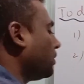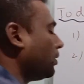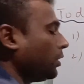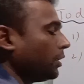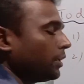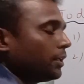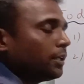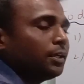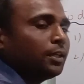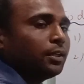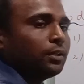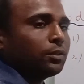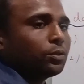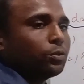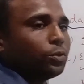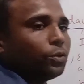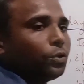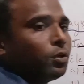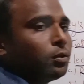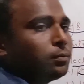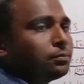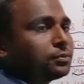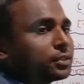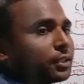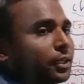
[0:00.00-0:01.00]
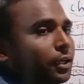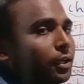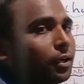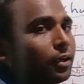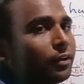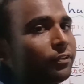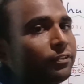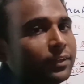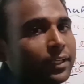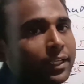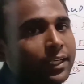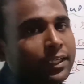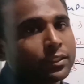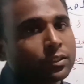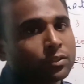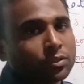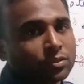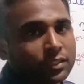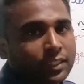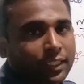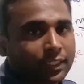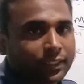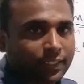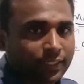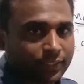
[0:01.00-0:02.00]
called Coulombs law of
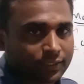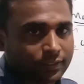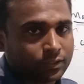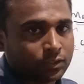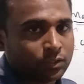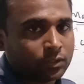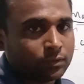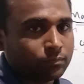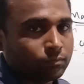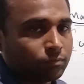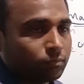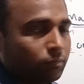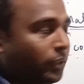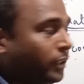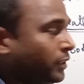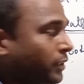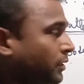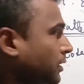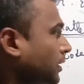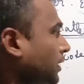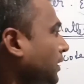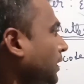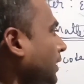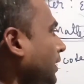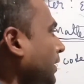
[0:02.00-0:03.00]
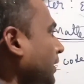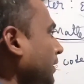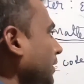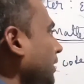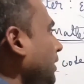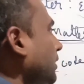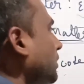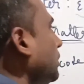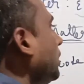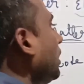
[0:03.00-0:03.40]
electrostatics. Means the